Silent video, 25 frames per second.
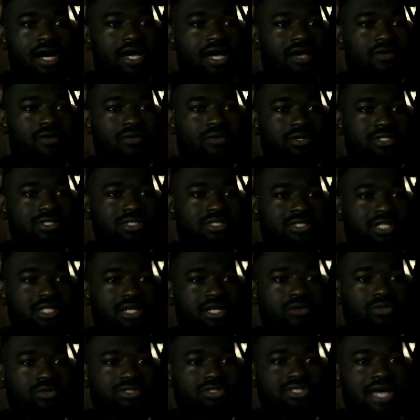It was
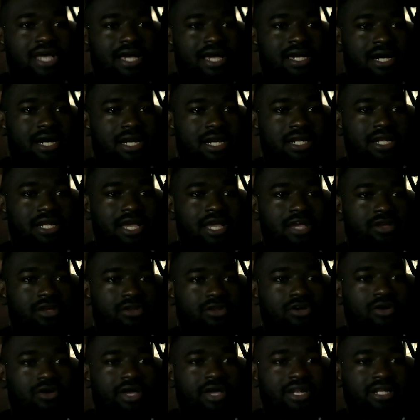it was that kind of day, you
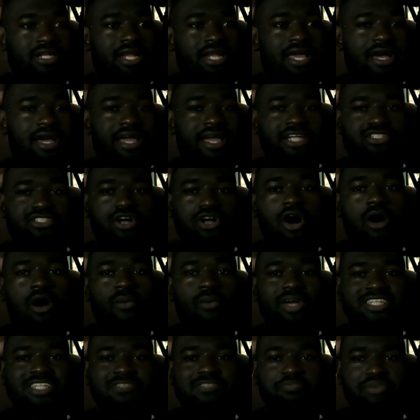know, and it's
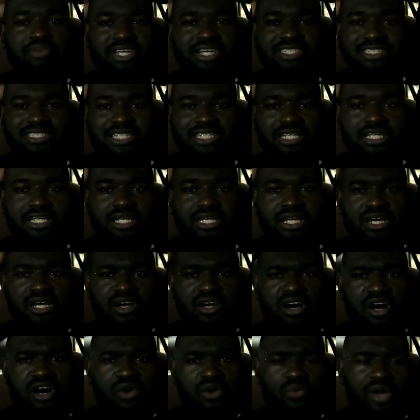always busy
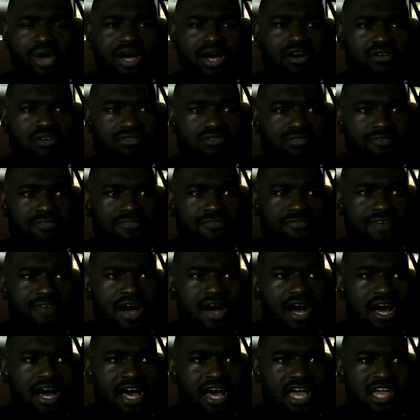around
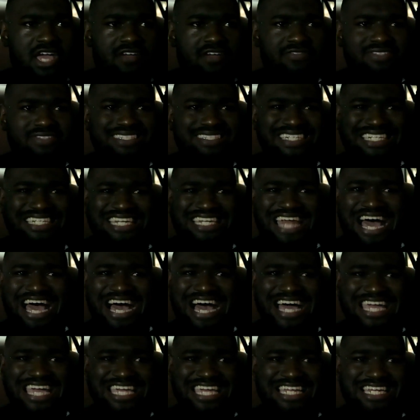five to
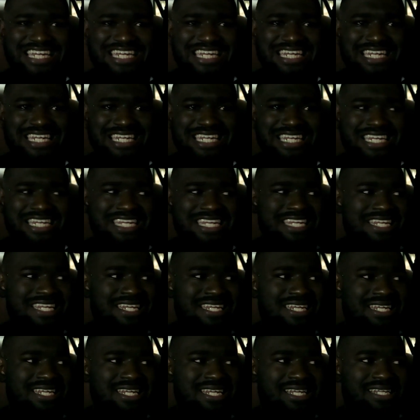nine.
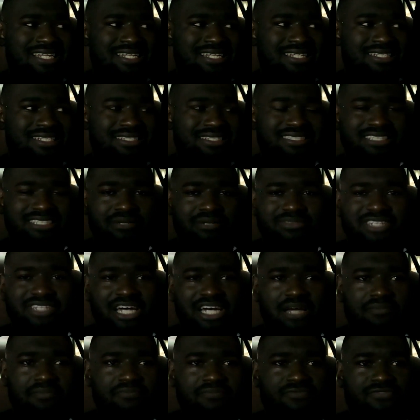
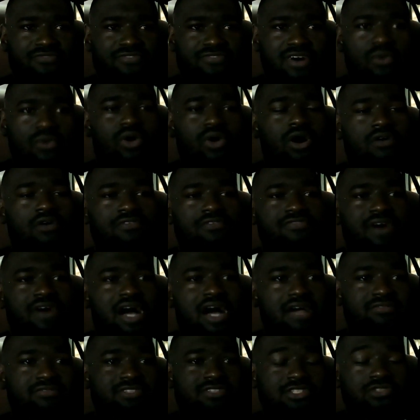Sometimes, well,
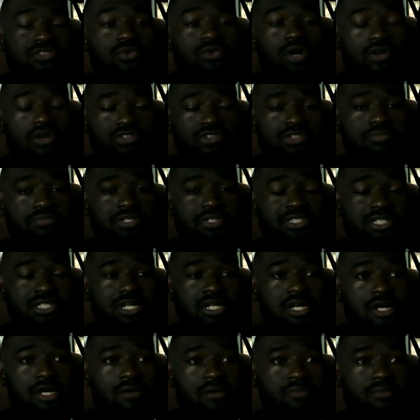five to twelve is busy
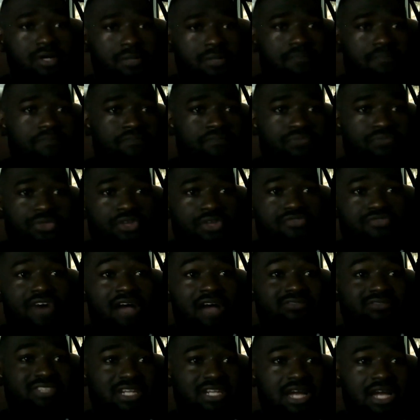now, but
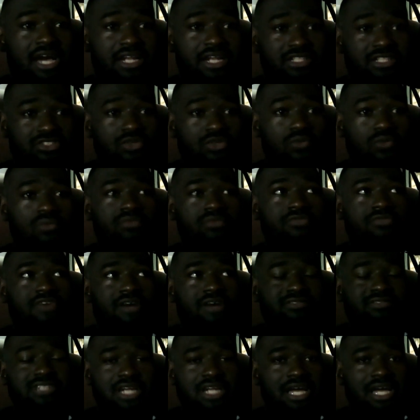five to nine is the
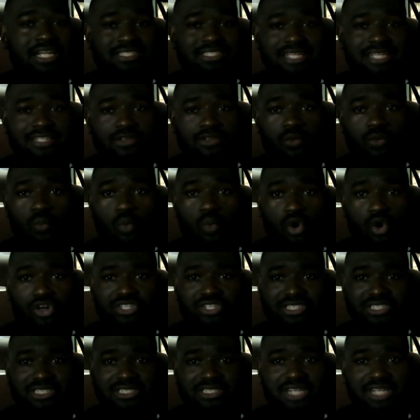five to nine is like the
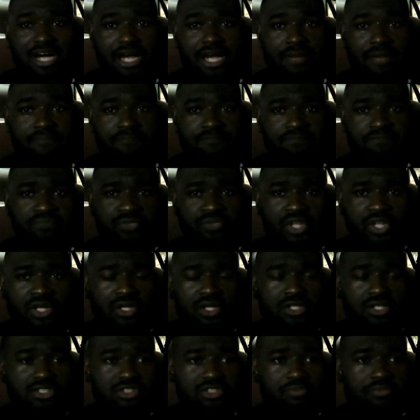worst time
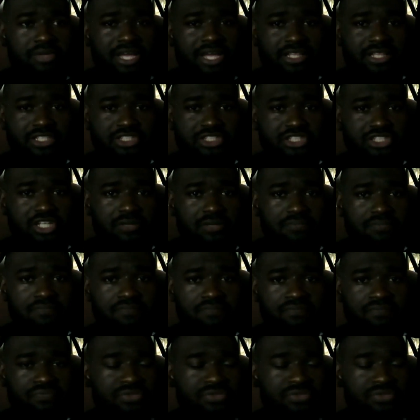to be at the gym